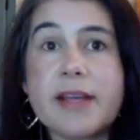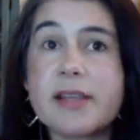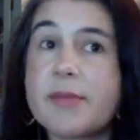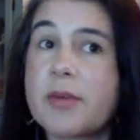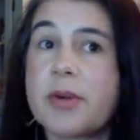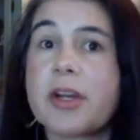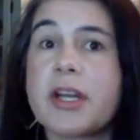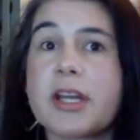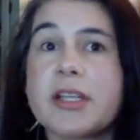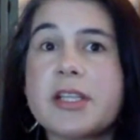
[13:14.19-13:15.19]
That's something we're
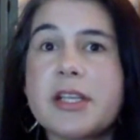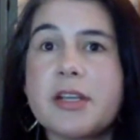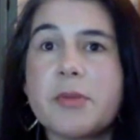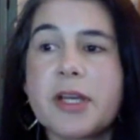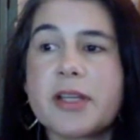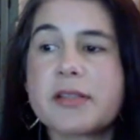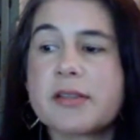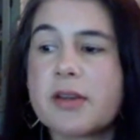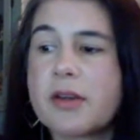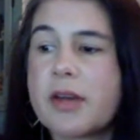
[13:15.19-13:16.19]
going to continue
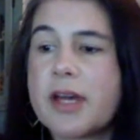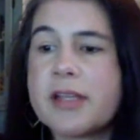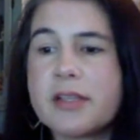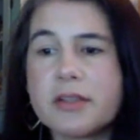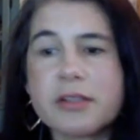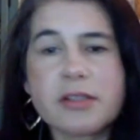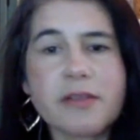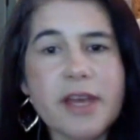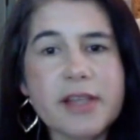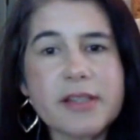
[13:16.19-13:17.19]
because until there's a
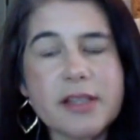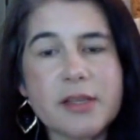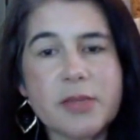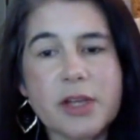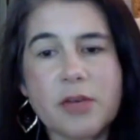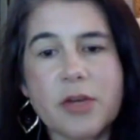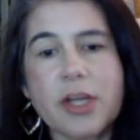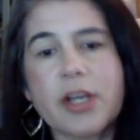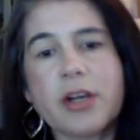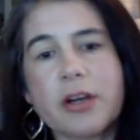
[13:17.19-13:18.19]
vaccine, we don't want to
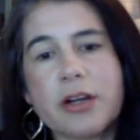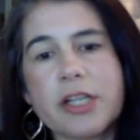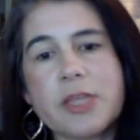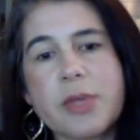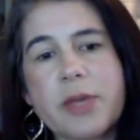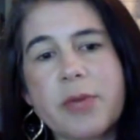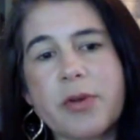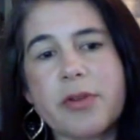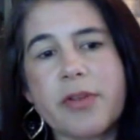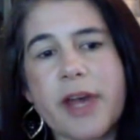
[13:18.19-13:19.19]
encourage
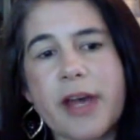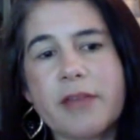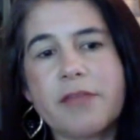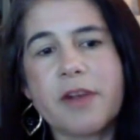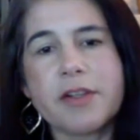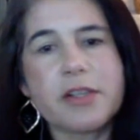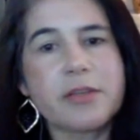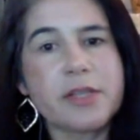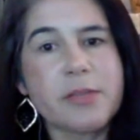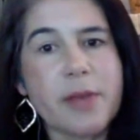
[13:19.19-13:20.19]
people that fall into the
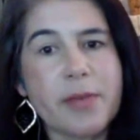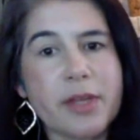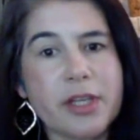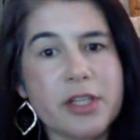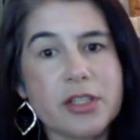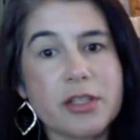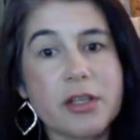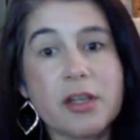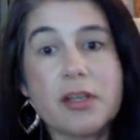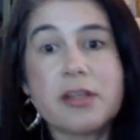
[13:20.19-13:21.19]
risk population
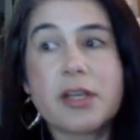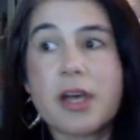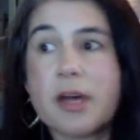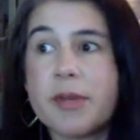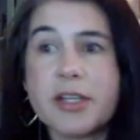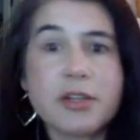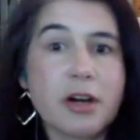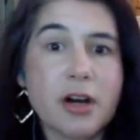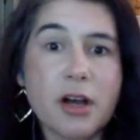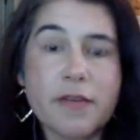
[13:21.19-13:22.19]
to come into
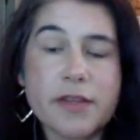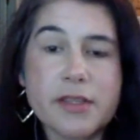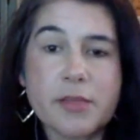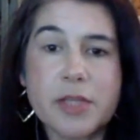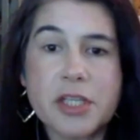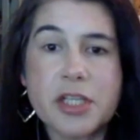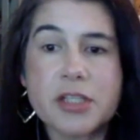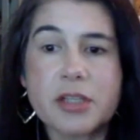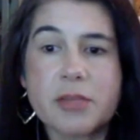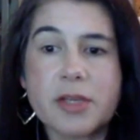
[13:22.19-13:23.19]
our office and
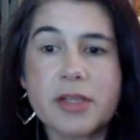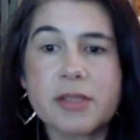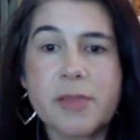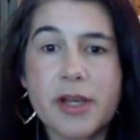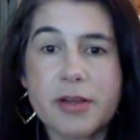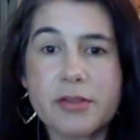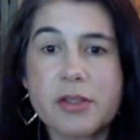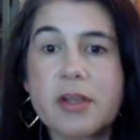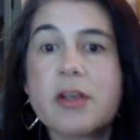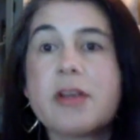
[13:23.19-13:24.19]
potentially be
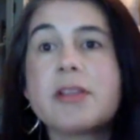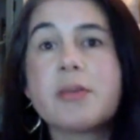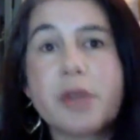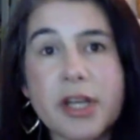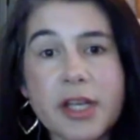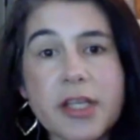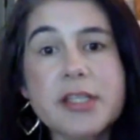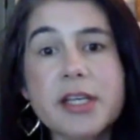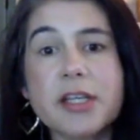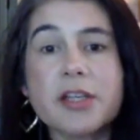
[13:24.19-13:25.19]
exposed. So we're going to
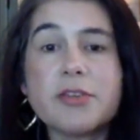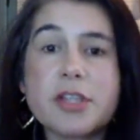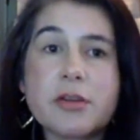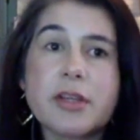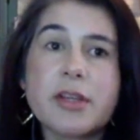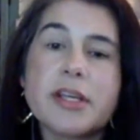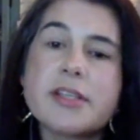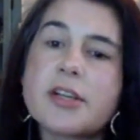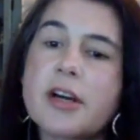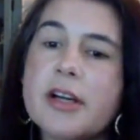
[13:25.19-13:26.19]
continue doing the
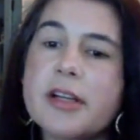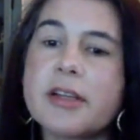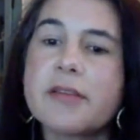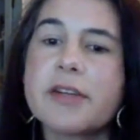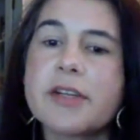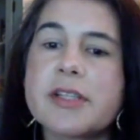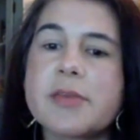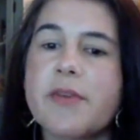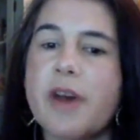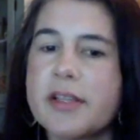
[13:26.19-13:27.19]
Instacart deliveries.
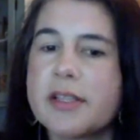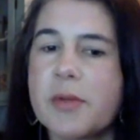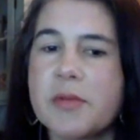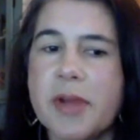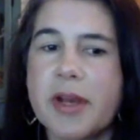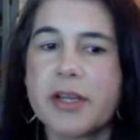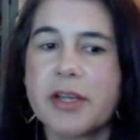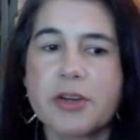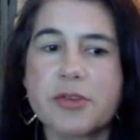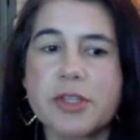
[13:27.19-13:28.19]
We've also been mailing
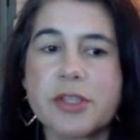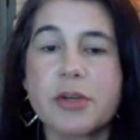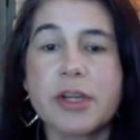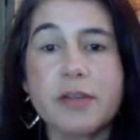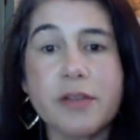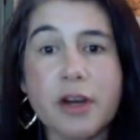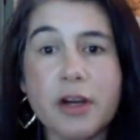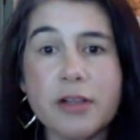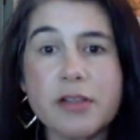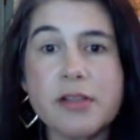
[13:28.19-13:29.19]
grocery store gift
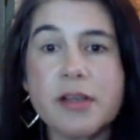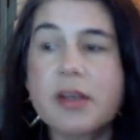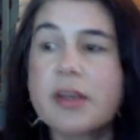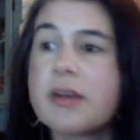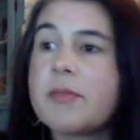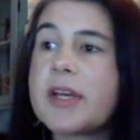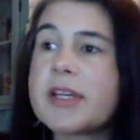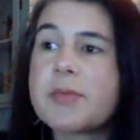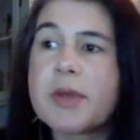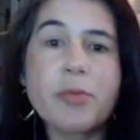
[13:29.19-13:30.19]
cards
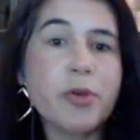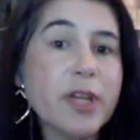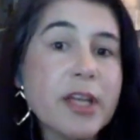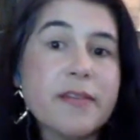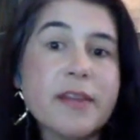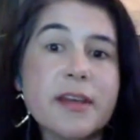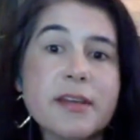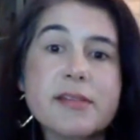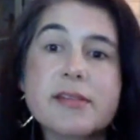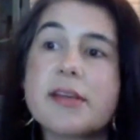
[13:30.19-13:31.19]
because people need
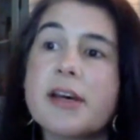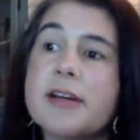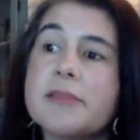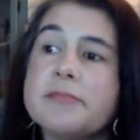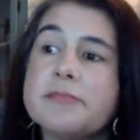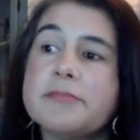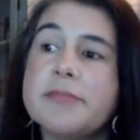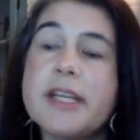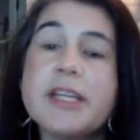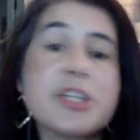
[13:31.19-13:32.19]
things
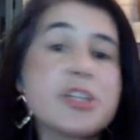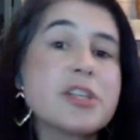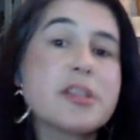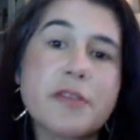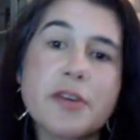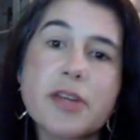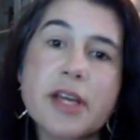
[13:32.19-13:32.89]
in addition to food.